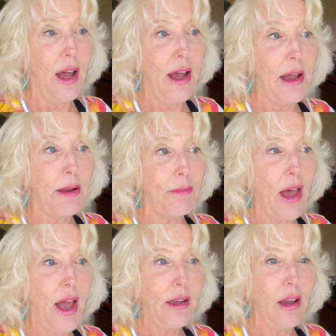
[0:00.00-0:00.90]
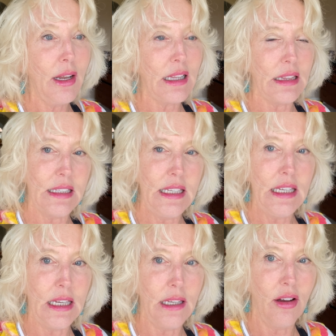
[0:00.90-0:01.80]
I got a
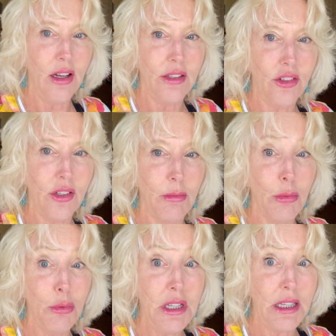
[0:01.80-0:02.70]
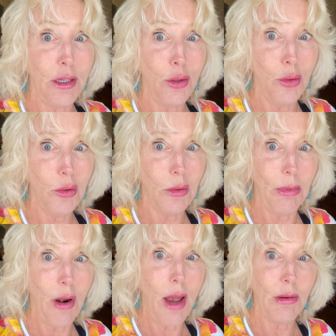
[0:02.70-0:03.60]
lead on some really cool
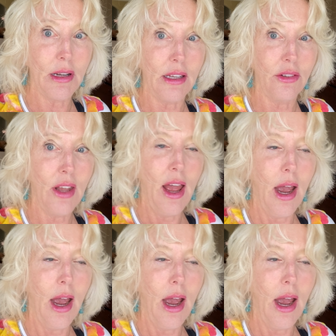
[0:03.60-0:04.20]
properties.